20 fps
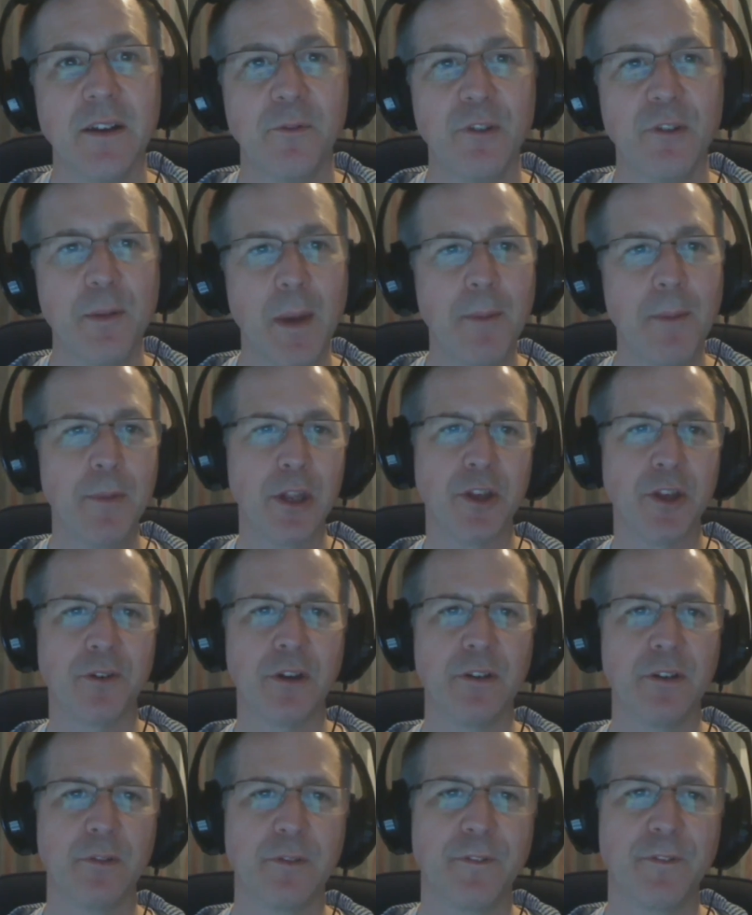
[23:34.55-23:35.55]
Remember, you
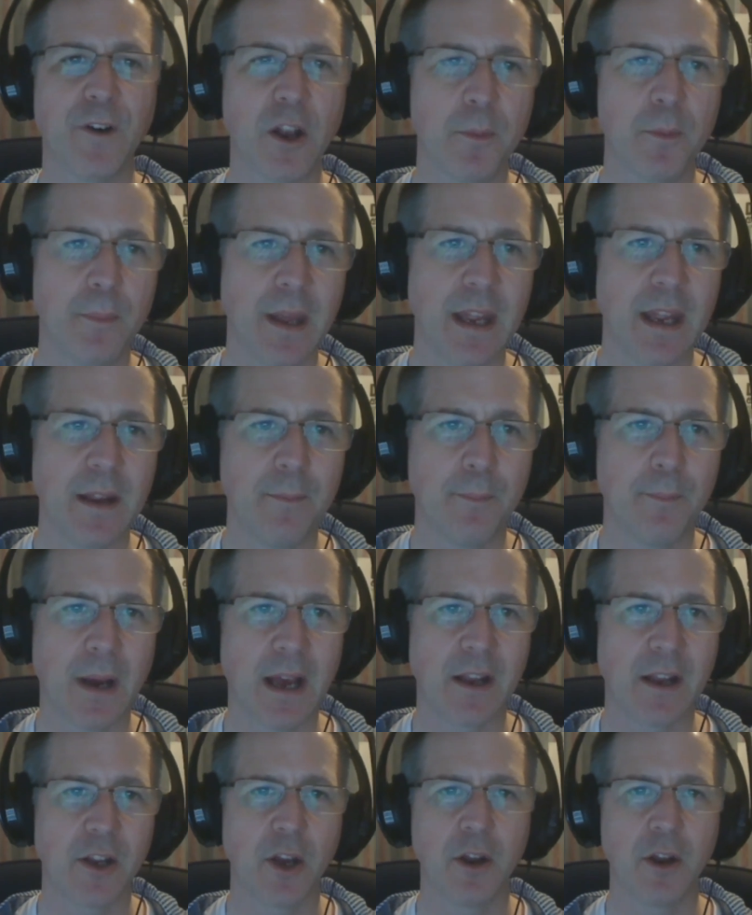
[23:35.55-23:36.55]
can follow me
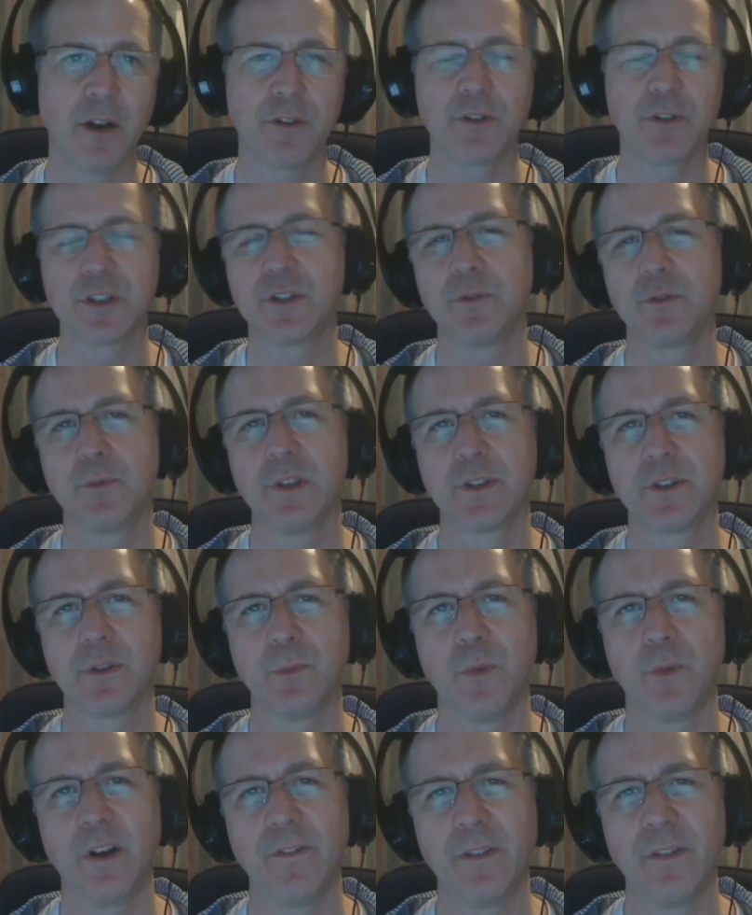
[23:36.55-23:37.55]
by going across to
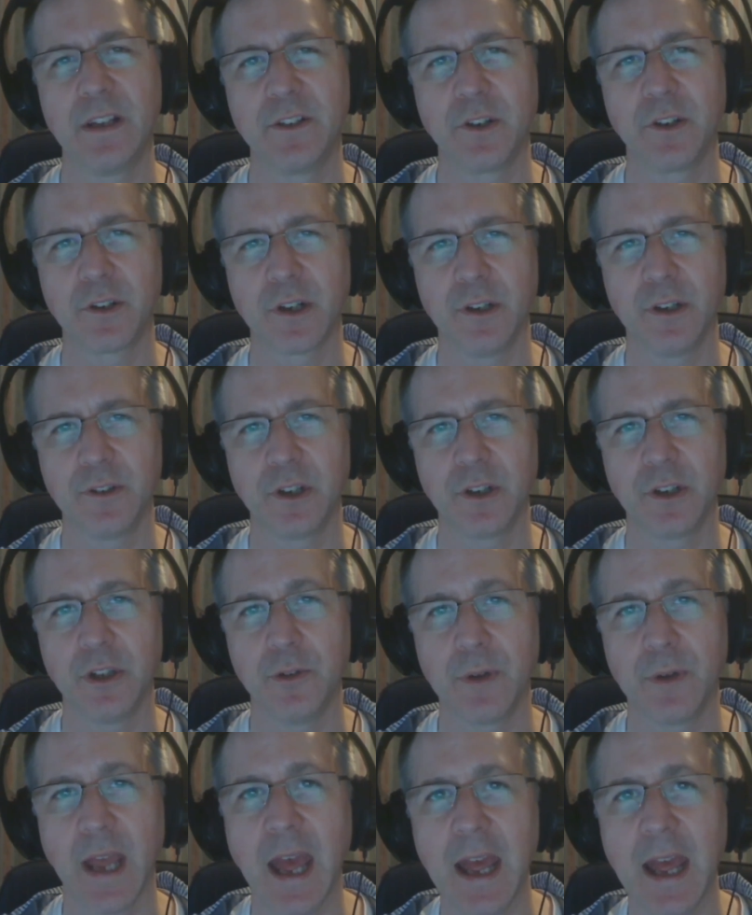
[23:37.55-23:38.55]

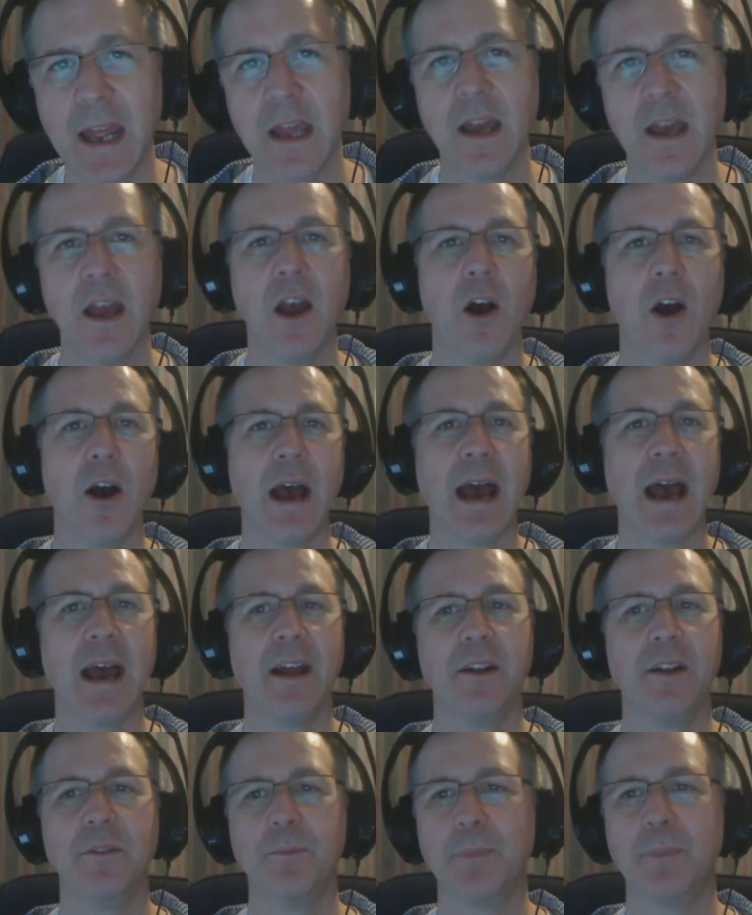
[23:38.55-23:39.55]
wilsonwaffling.co.uk,
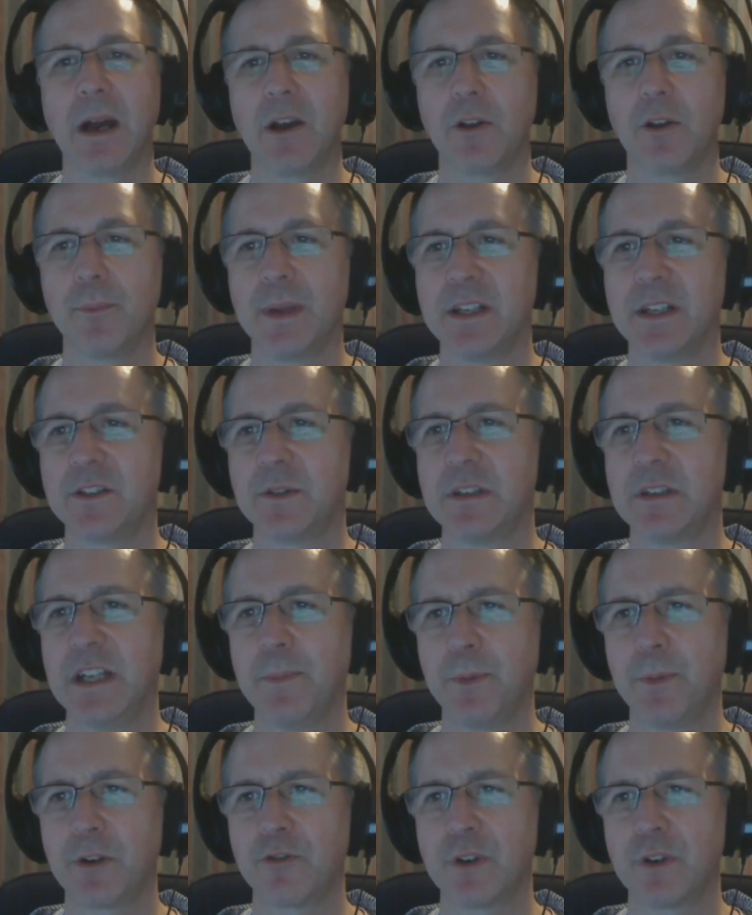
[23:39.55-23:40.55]
and by all means
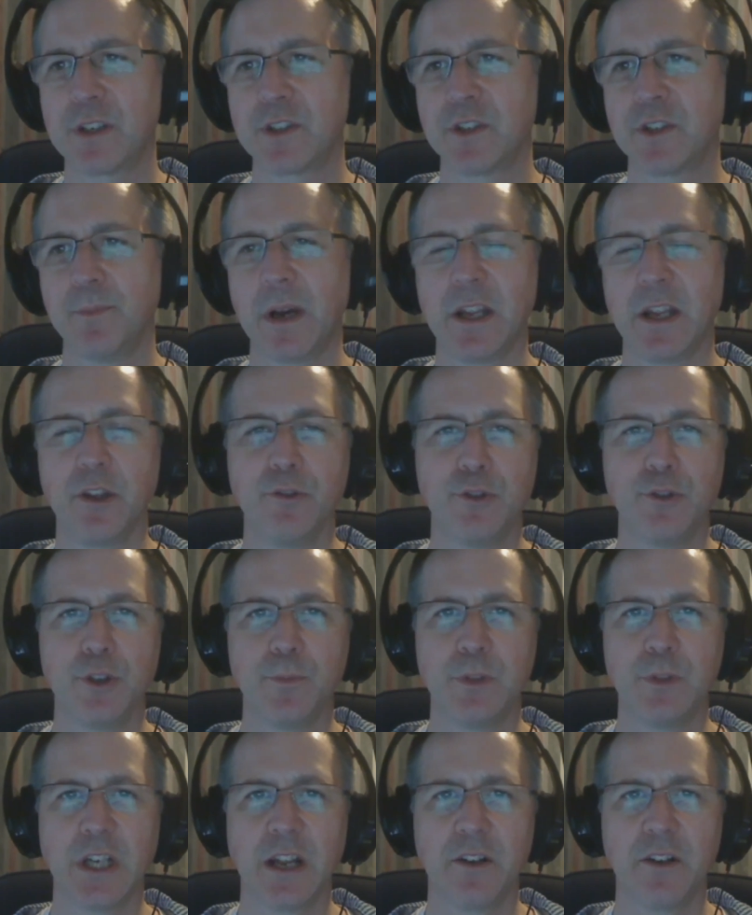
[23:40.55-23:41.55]
nip across to my
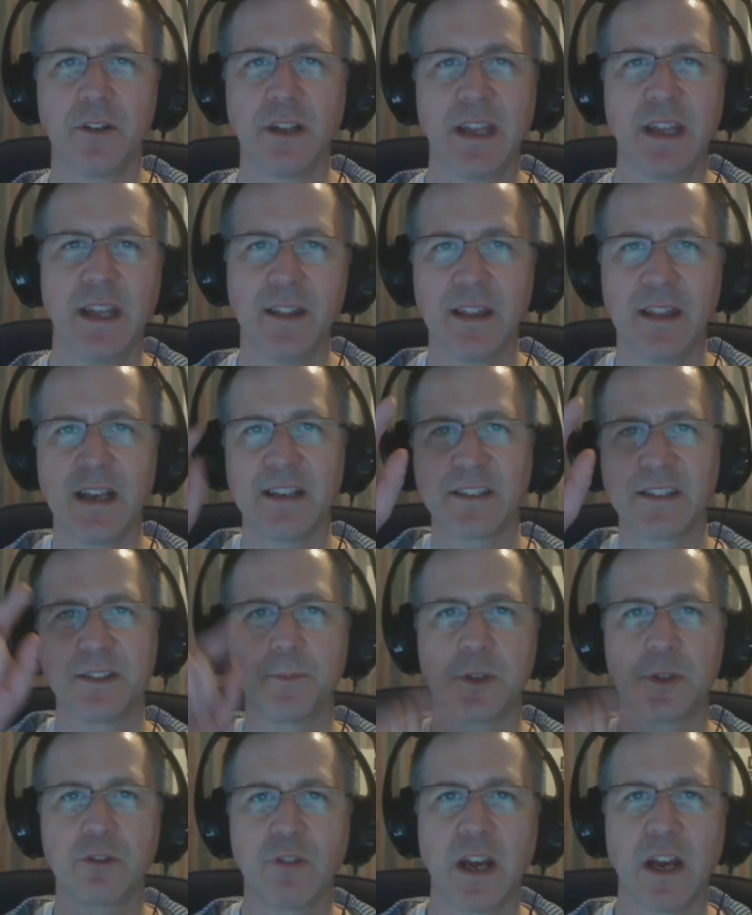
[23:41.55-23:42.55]
YouTube channel and hit that
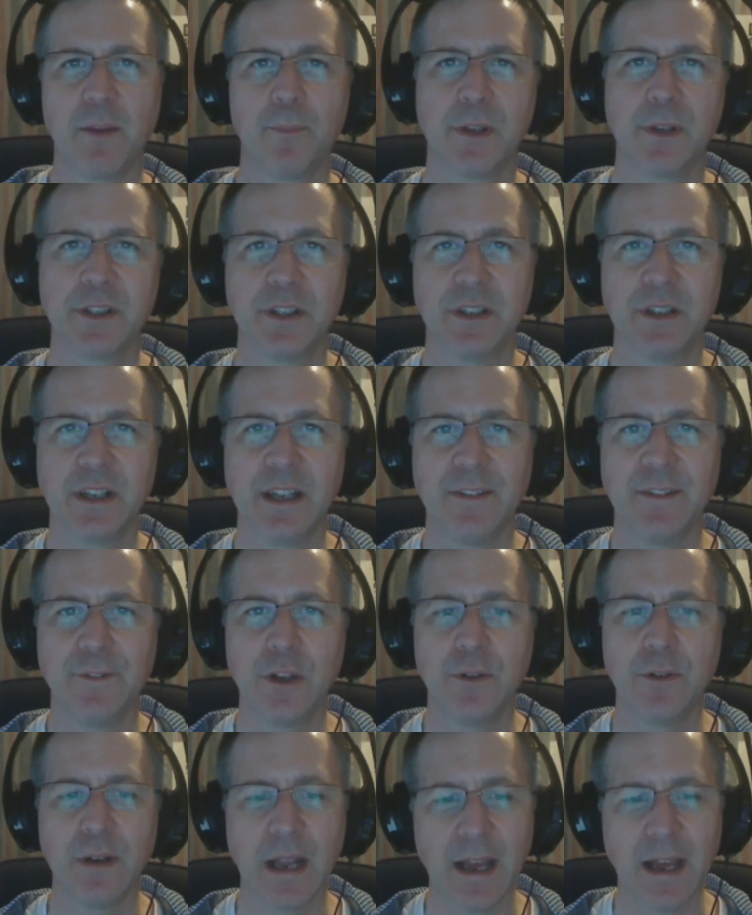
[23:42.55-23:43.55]
subscribe button
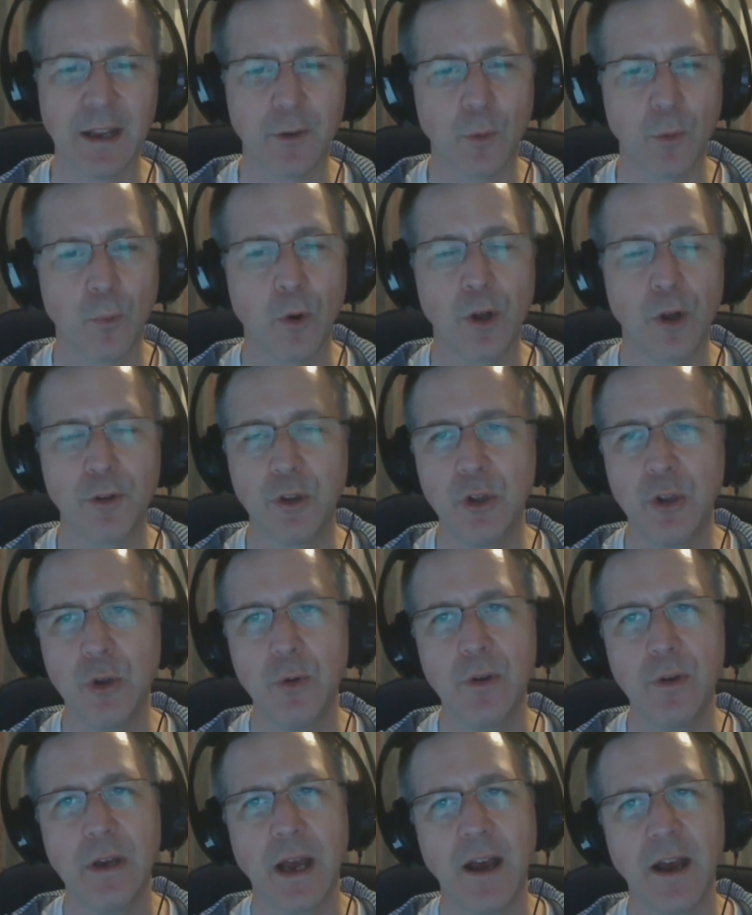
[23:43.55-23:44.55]
if you like what
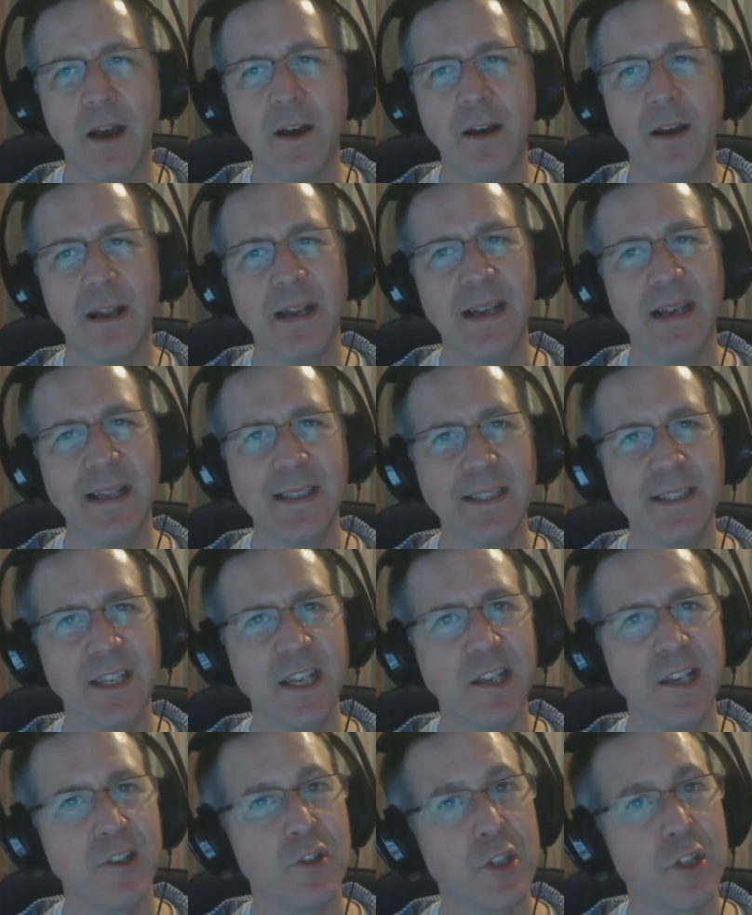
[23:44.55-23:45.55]
you are
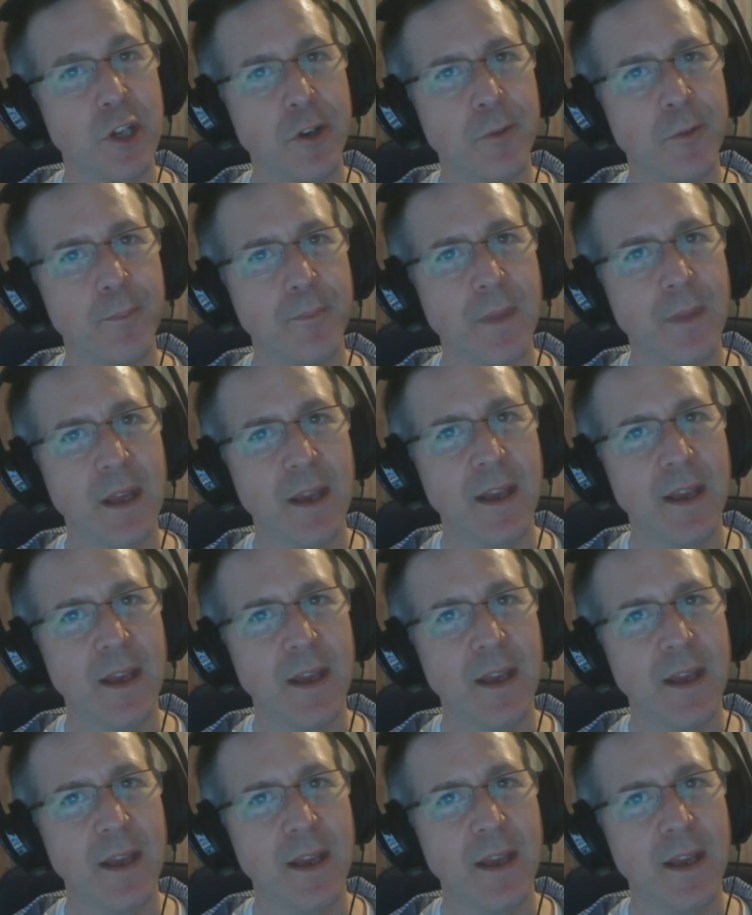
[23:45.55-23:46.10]
listening to.